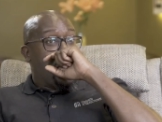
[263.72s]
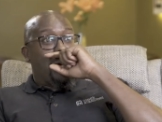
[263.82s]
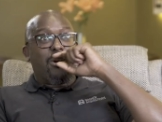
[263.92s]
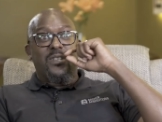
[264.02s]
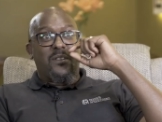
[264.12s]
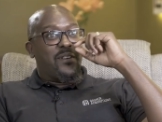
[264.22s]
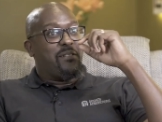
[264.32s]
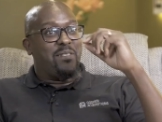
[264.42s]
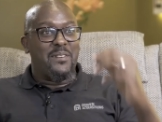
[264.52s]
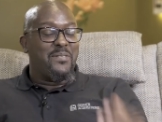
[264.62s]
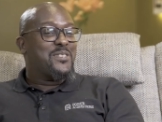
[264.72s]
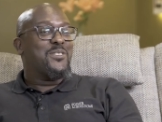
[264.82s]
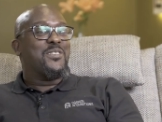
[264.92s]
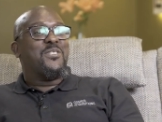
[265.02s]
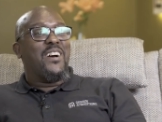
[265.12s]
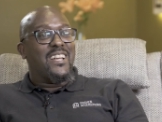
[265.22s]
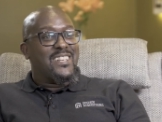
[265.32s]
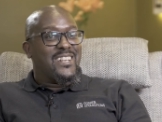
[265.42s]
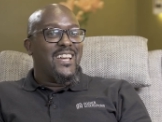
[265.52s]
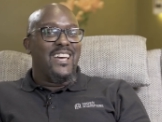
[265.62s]
Because so if, if, I, if I talk to
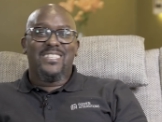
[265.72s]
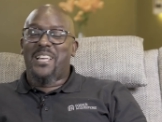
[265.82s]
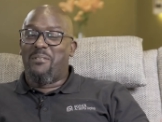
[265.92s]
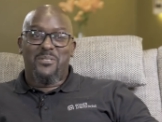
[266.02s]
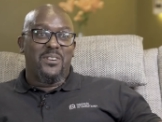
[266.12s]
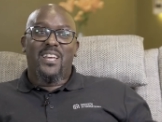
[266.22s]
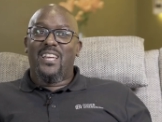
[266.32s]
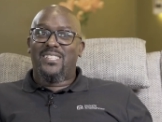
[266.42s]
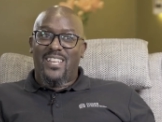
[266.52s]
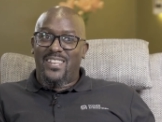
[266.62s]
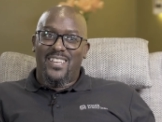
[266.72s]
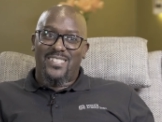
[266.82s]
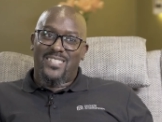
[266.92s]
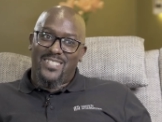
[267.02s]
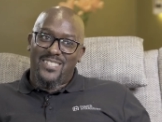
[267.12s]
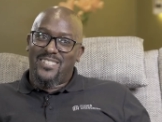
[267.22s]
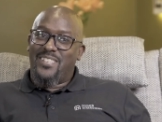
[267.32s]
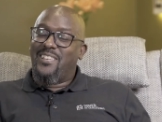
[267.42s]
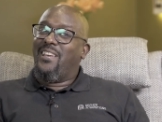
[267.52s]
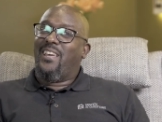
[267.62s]
100 guys, I'm gonna get 10 yeses. Yeah
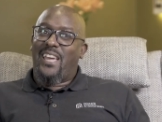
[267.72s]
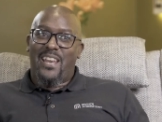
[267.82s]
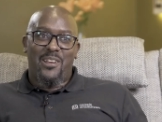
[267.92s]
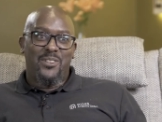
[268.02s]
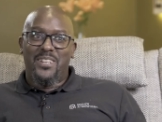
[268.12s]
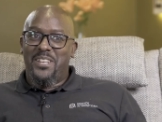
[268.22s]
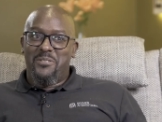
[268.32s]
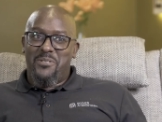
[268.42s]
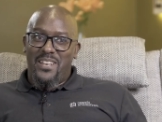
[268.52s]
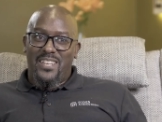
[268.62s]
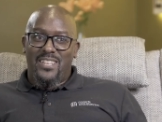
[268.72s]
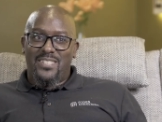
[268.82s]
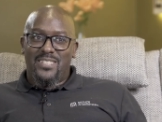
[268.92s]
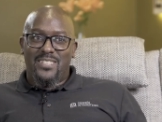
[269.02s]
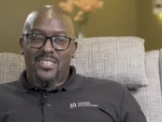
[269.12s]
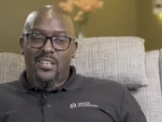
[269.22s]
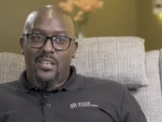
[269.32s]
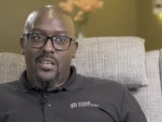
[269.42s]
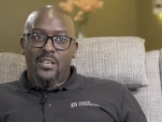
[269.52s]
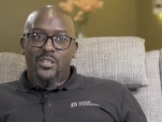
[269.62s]
and I only need one, yes?
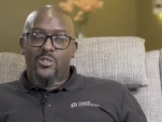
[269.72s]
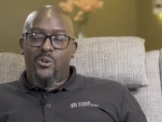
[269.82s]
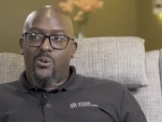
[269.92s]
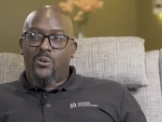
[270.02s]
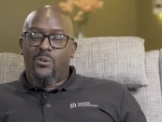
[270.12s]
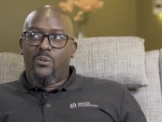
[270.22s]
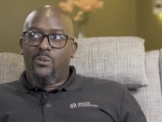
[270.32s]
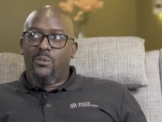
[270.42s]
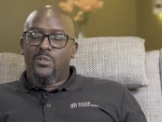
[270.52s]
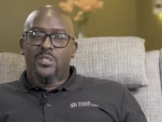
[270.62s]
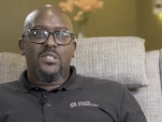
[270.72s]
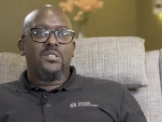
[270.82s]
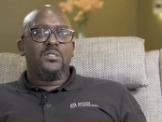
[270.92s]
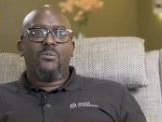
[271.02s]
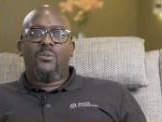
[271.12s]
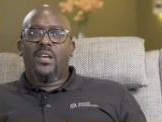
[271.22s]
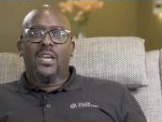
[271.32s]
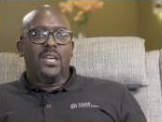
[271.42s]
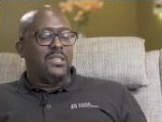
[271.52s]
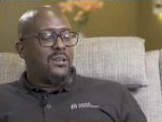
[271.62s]
So just work
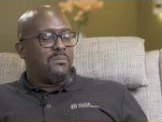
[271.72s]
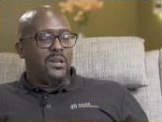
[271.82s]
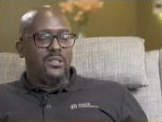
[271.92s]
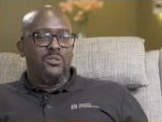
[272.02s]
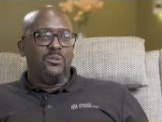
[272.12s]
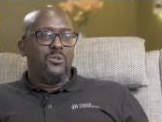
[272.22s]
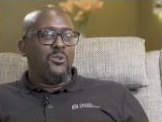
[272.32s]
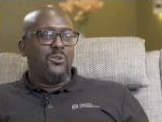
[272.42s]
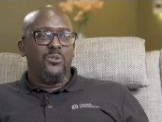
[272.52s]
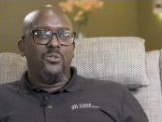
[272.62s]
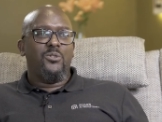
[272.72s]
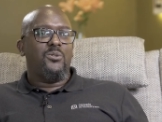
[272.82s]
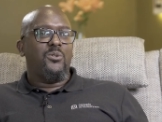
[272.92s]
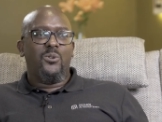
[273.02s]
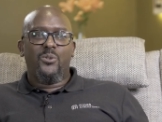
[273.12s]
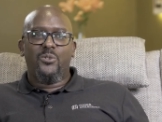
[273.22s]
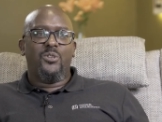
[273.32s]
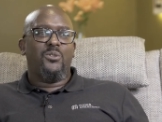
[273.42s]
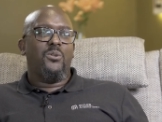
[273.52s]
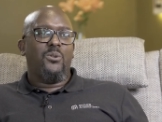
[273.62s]
ethic, man. You go, you go,
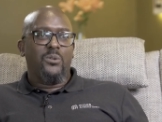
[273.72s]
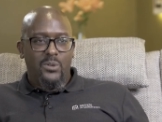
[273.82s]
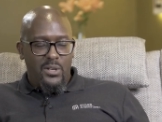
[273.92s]
you go.